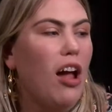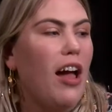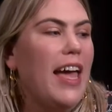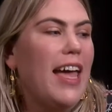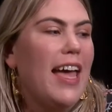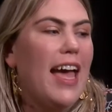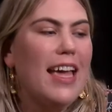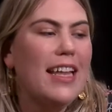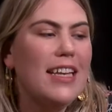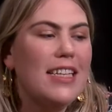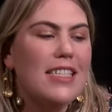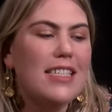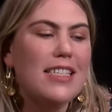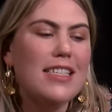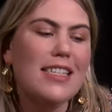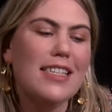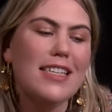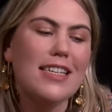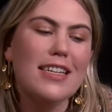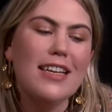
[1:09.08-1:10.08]

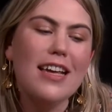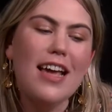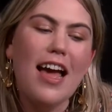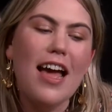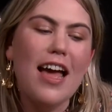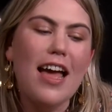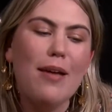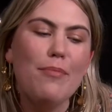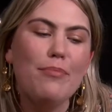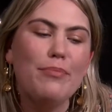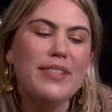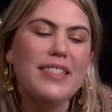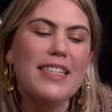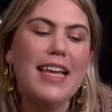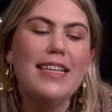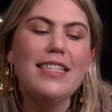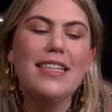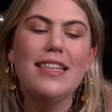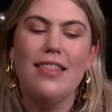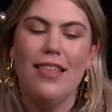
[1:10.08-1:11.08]
and
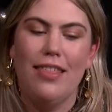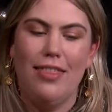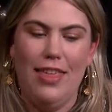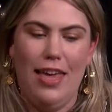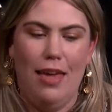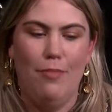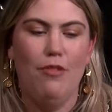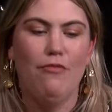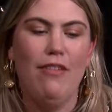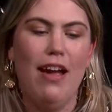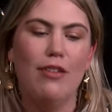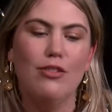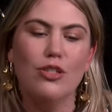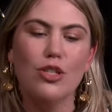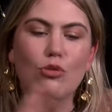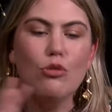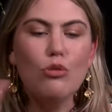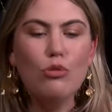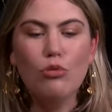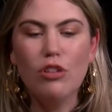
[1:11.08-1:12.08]
centre the theme around
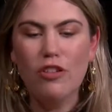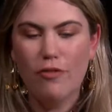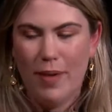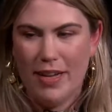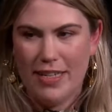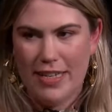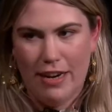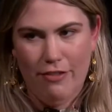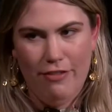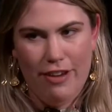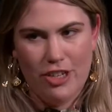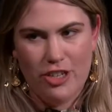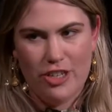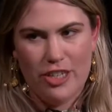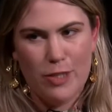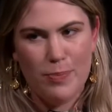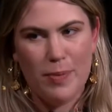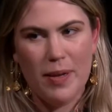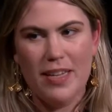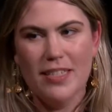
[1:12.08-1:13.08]
all of my
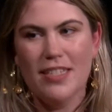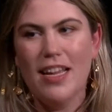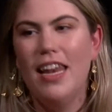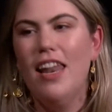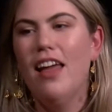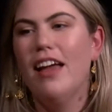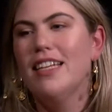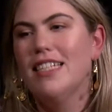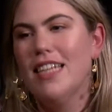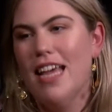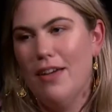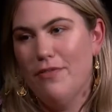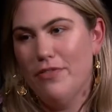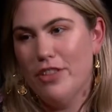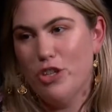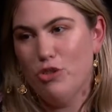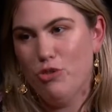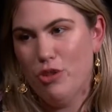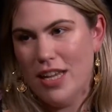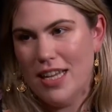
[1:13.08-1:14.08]
decorations because I like to have the
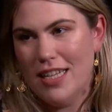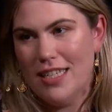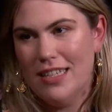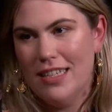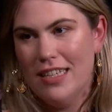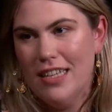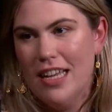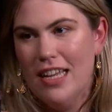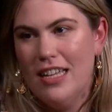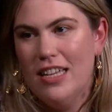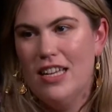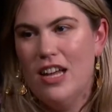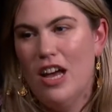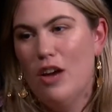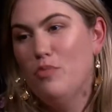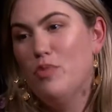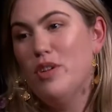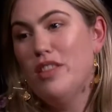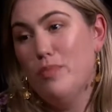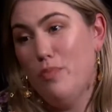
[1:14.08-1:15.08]
tree
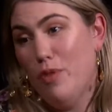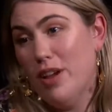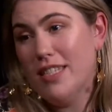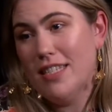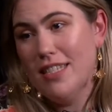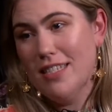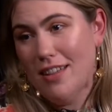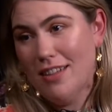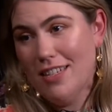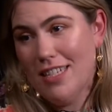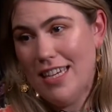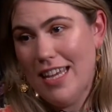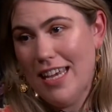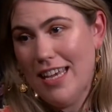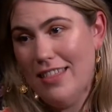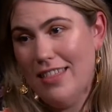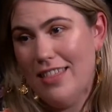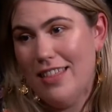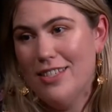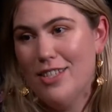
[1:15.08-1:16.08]
with the presents underneath.
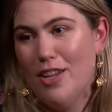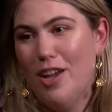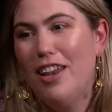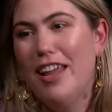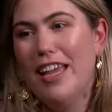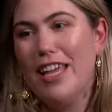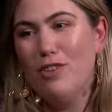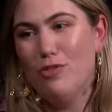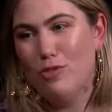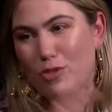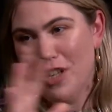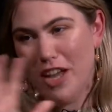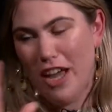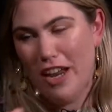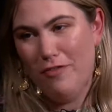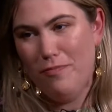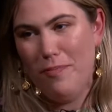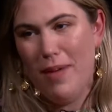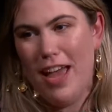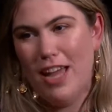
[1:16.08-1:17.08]
So I like it all to kind
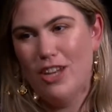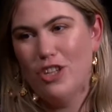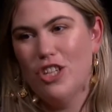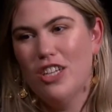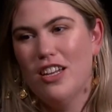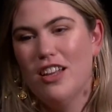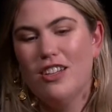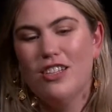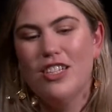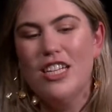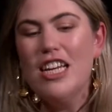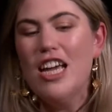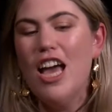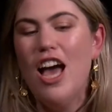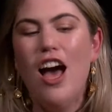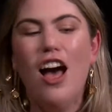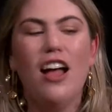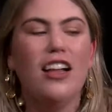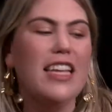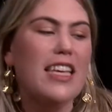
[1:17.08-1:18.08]
of match, and
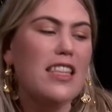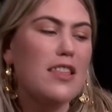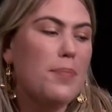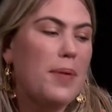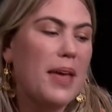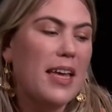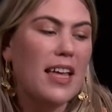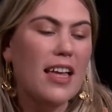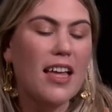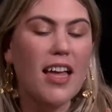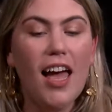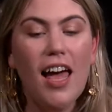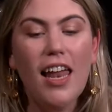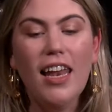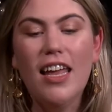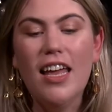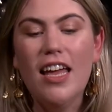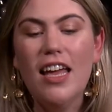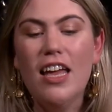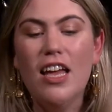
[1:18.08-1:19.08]
I'll either pick a
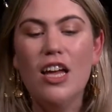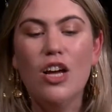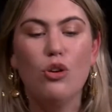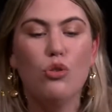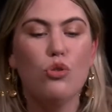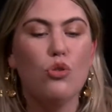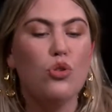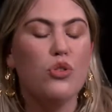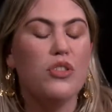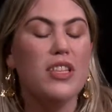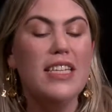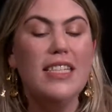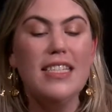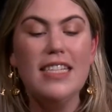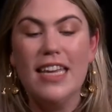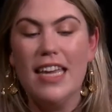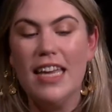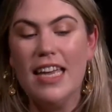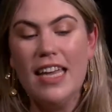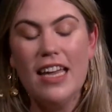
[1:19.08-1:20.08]
colour, or this
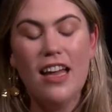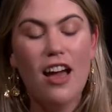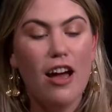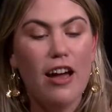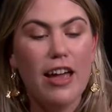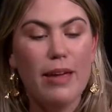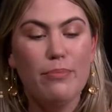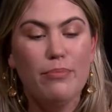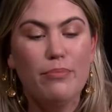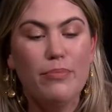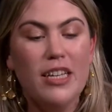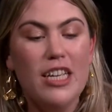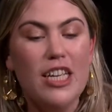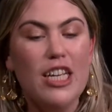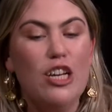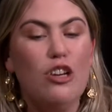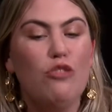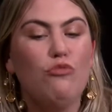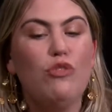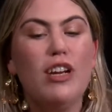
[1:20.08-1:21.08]
year I'm
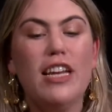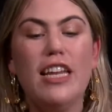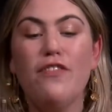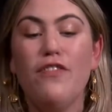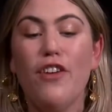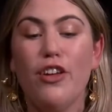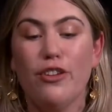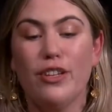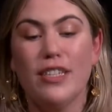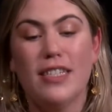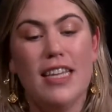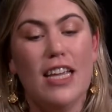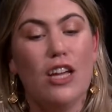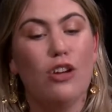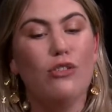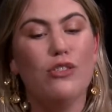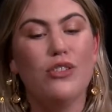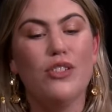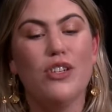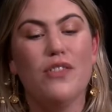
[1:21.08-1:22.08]
really focusing
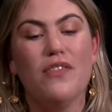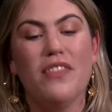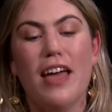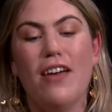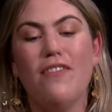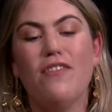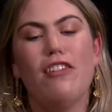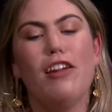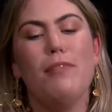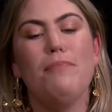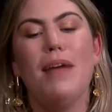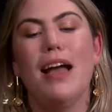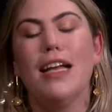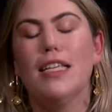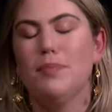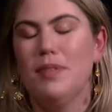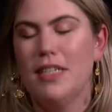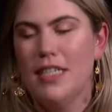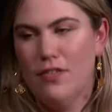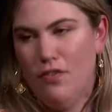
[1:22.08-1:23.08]
on sort of that very
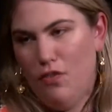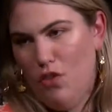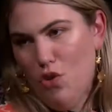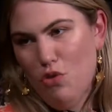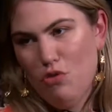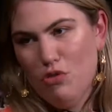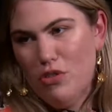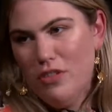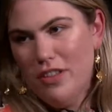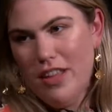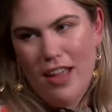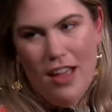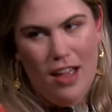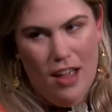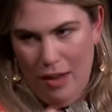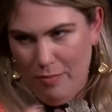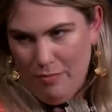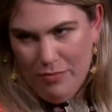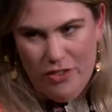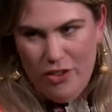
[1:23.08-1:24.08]
maximalist floral that
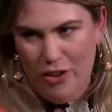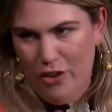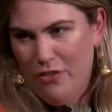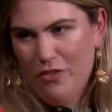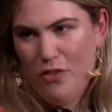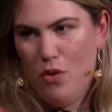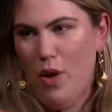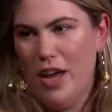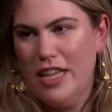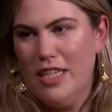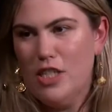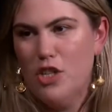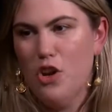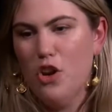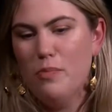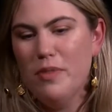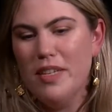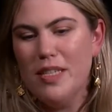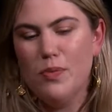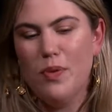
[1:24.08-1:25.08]
I'm sort of quite
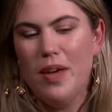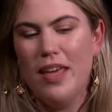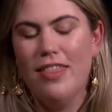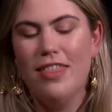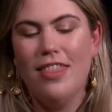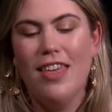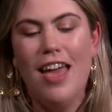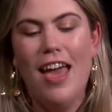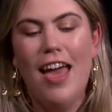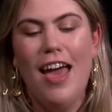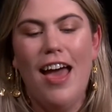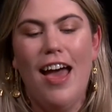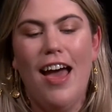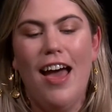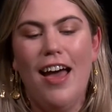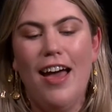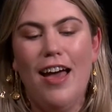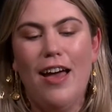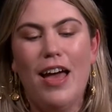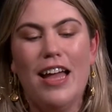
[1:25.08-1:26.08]
synonymous with.
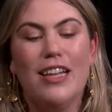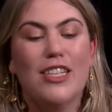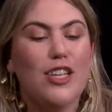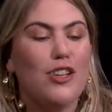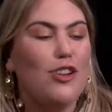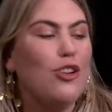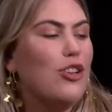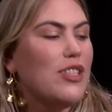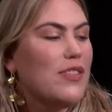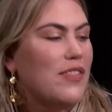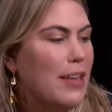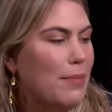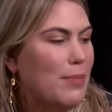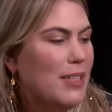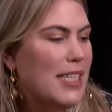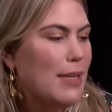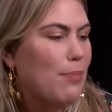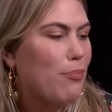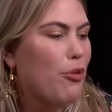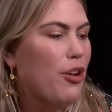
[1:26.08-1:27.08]
And so lots of
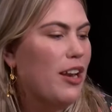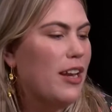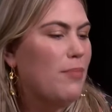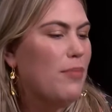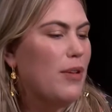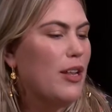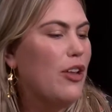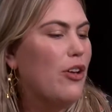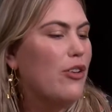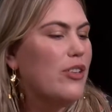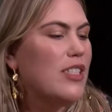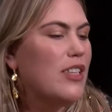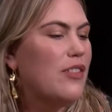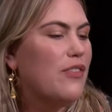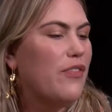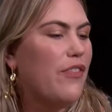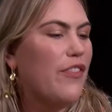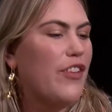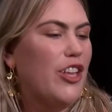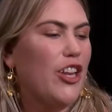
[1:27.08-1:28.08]
Liberty print, but lots of,
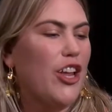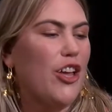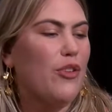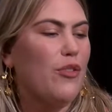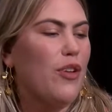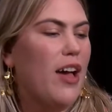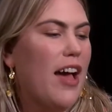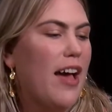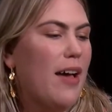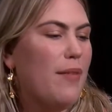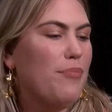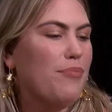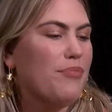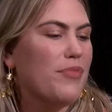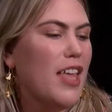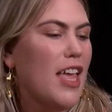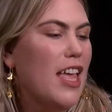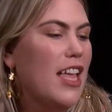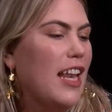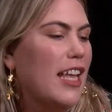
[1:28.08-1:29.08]
like
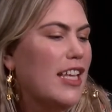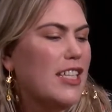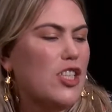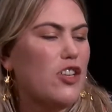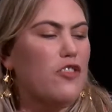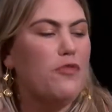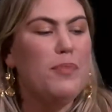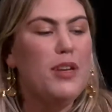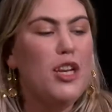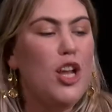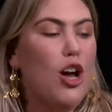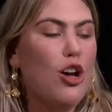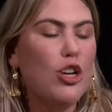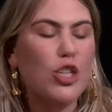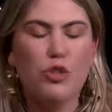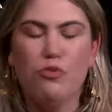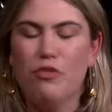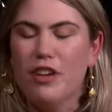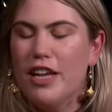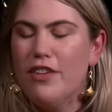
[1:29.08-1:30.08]
a sort of
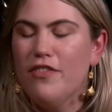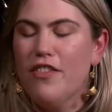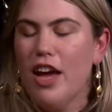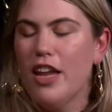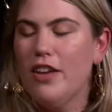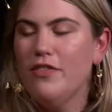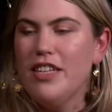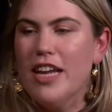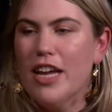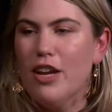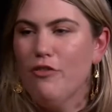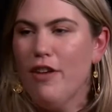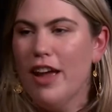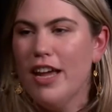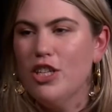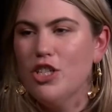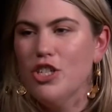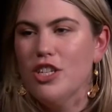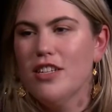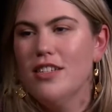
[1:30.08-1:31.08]
menagerie of kind of
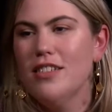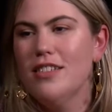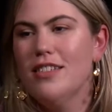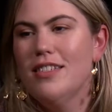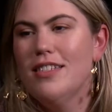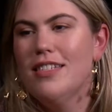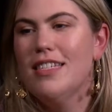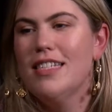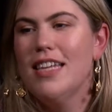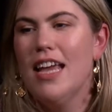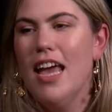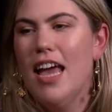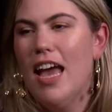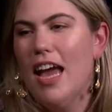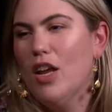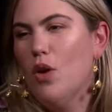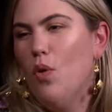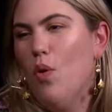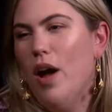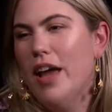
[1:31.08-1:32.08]
decorations,
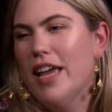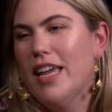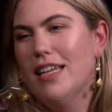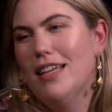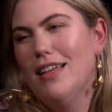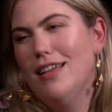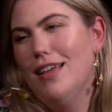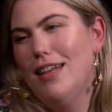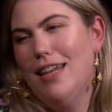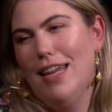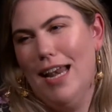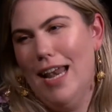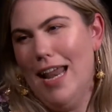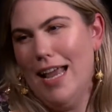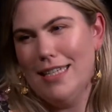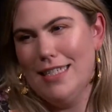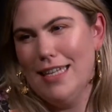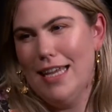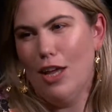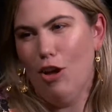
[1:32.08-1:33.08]
and quite an
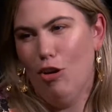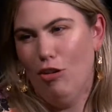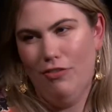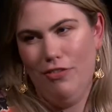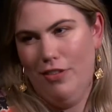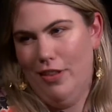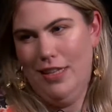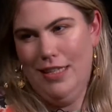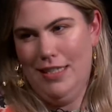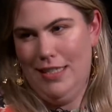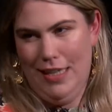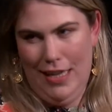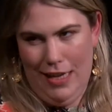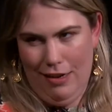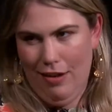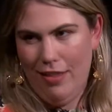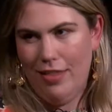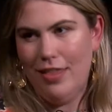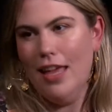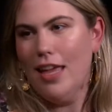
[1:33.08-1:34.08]
eclectic offer this year,
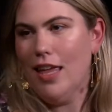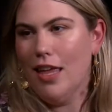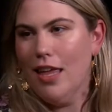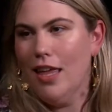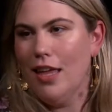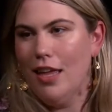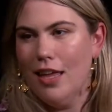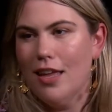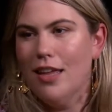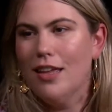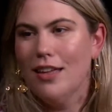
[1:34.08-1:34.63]
I think.